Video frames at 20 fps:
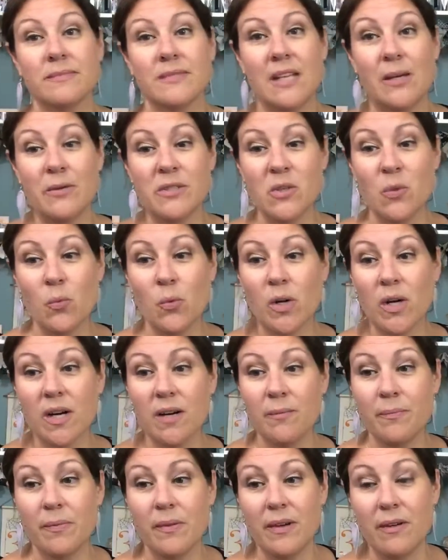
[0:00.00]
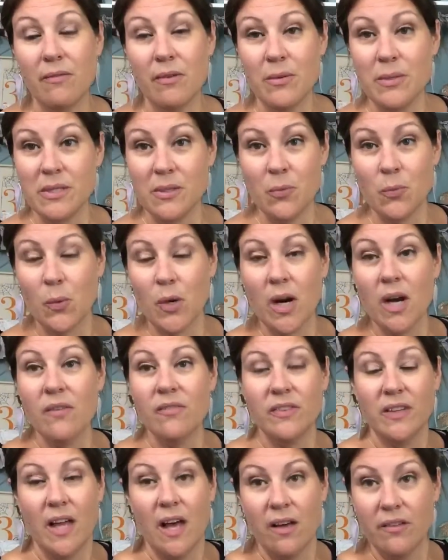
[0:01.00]
It was a work of it was a work
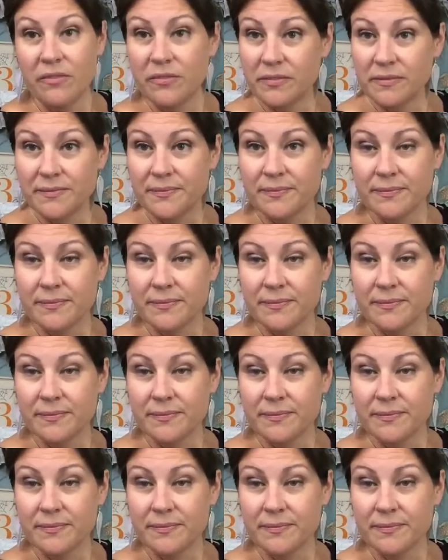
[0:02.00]
of love.